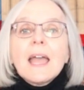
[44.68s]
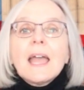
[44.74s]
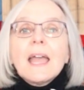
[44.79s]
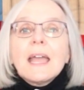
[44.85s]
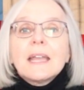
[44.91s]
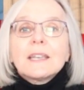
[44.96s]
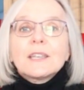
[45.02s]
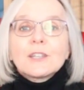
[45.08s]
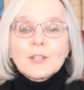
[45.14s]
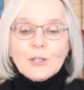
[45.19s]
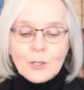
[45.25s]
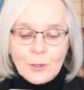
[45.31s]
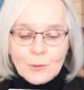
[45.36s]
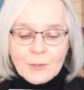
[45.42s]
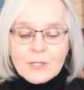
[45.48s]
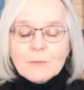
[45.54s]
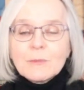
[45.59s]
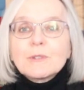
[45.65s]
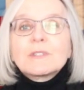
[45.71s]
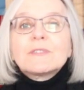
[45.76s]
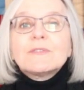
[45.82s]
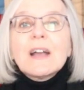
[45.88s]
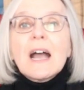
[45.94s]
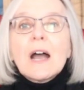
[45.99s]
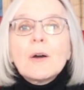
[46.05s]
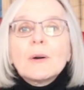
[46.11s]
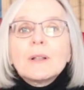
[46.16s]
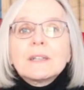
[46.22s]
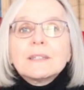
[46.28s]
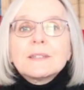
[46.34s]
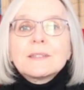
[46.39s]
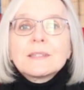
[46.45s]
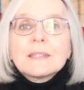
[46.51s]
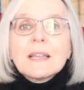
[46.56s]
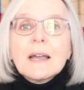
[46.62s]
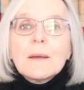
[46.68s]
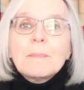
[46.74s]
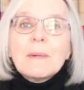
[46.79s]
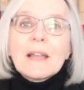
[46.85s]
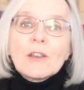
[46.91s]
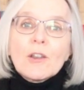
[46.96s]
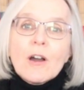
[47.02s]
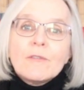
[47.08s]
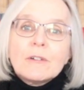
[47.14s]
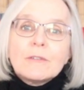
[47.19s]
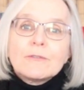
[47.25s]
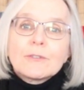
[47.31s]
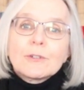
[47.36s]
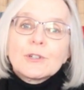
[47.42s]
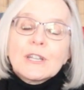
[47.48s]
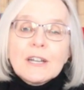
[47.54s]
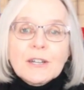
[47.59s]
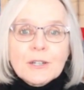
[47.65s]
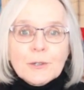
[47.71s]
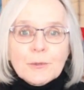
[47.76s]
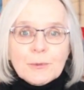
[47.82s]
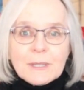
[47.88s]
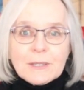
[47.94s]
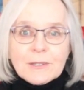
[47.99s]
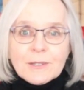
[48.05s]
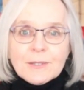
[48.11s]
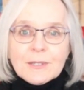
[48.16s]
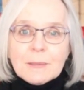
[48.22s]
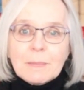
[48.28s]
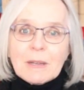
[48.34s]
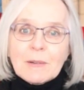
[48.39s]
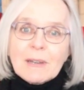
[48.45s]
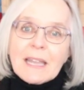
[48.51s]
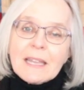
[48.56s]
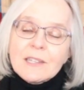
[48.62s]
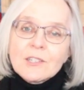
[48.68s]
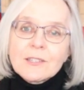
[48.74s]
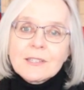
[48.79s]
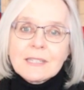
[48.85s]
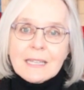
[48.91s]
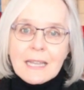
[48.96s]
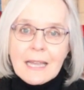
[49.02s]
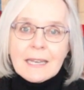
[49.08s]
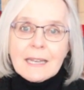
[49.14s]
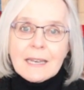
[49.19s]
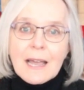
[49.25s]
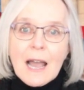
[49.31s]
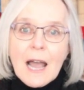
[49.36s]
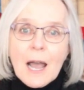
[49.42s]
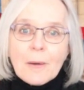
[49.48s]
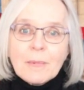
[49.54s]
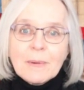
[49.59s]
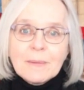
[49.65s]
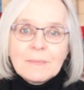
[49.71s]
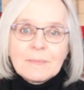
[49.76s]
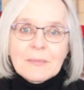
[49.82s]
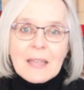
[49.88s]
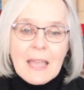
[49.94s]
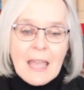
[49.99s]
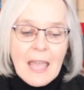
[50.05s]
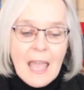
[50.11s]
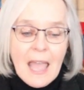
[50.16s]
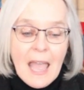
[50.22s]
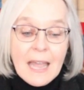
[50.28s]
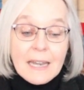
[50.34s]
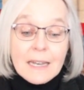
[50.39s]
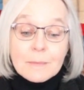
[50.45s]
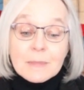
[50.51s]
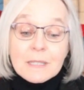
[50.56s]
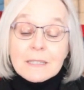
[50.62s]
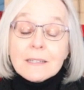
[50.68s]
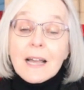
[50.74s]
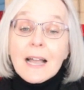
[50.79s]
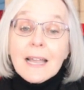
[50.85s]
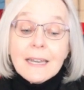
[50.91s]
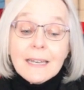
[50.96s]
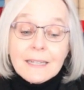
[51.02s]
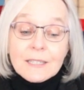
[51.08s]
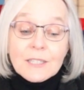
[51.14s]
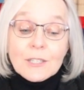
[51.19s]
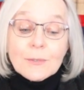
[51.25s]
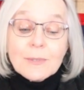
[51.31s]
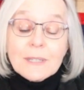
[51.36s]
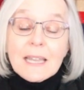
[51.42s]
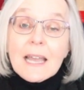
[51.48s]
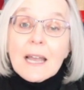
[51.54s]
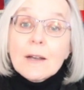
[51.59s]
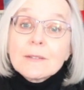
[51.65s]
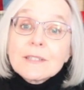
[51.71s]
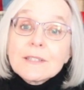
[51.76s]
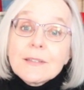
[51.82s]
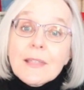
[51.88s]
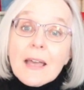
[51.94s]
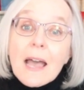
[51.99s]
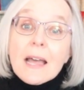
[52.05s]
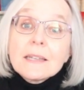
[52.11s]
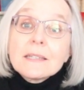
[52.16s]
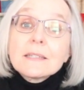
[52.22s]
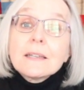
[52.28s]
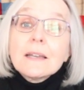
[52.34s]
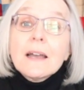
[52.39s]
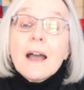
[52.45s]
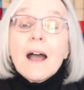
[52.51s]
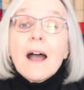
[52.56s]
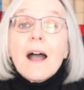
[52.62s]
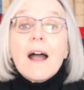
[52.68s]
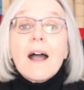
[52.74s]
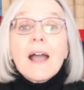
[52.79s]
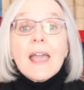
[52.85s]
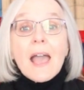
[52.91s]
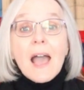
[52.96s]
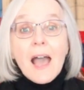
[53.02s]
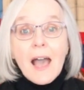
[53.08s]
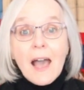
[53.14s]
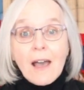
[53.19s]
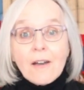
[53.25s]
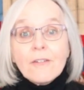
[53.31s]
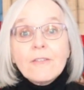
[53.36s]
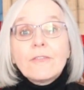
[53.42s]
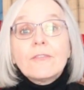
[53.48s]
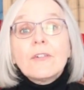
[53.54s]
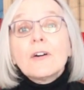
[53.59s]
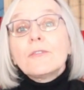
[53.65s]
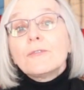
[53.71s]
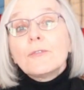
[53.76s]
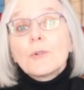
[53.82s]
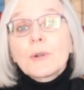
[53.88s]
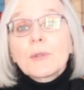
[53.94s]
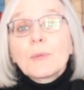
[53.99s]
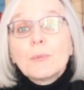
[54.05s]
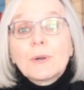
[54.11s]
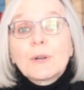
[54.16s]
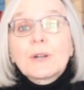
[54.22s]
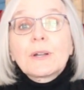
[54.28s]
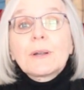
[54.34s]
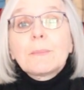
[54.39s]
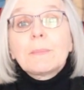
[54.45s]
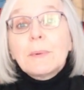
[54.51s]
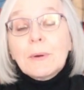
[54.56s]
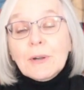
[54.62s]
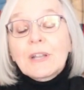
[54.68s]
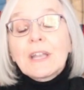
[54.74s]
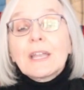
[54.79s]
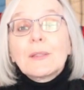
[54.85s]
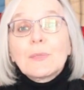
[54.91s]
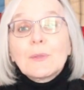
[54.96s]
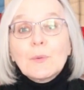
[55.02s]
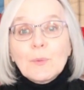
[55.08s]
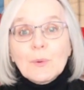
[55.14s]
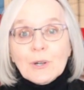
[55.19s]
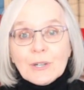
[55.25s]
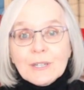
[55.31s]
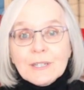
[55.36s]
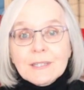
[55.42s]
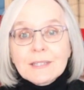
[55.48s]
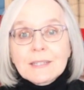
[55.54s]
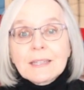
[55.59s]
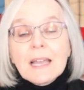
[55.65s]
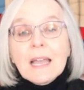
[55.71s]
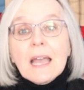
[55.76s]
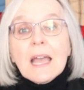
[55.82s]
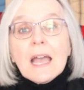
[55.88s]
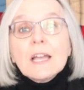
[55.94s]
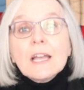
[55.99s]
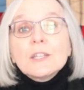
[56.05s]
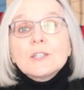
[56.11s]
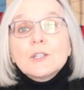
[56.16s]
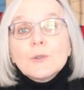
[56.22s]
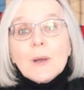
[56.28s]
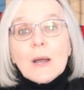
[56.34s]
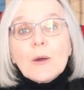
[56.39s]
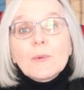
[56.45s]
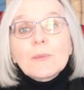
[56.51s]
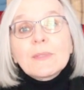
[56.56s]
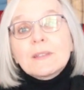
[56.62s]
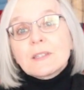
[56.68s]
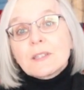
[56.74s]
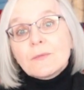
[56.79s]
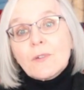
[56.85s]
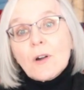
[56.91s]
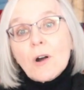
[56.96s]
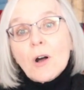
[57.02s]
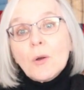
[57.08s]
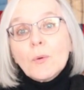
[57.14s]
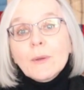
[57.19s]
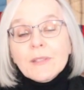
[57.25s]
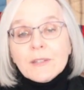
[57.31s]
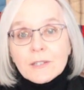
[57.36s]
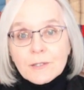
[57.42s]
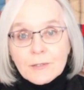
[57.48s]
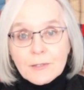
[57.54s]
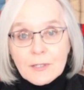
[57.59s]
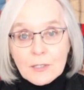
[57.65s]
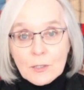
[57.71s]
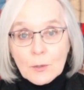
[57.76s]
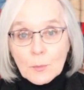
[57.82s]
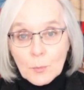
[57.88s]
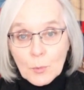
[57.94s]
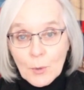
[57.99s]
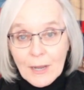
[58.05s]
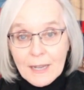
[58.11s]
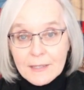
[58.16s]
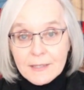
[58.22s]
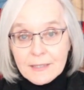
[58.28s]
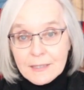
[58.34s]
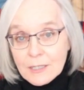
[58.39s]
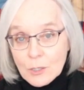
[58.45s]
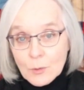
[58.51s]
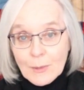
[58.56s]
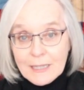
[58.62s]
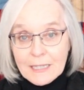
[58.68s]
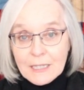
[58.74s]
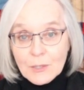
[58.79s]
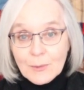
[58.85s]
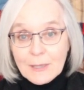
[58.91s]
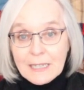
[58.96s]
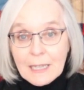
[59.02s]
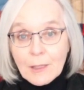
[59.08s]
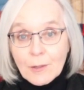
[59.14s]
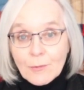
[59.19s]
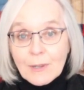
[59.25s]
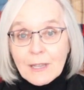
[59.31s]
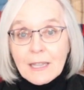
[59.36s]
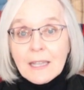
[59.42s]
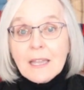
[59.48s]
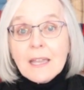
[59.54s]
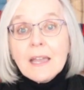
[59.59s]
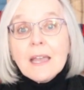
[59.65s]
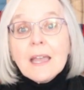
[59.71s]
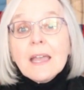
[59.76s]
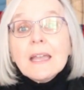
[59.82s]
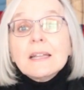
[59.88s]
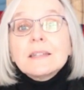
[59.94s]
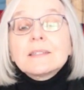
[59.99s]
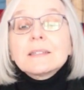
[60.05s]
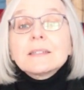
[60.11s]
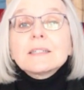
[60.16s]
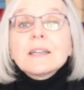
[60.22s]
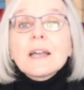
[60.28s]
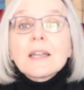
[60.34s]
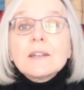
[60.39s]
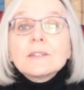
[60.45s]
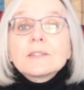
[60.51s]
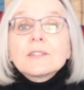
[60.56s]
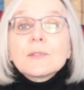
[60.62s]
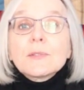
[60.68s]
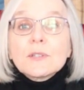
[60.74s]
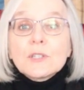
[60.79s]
And Ghost Most Foul is my novel for younger readers about ages 10 and up. And I'm delighted to announce that I have a 4th book in the works due out this fall with Turnstone Press in 2023. It's entitled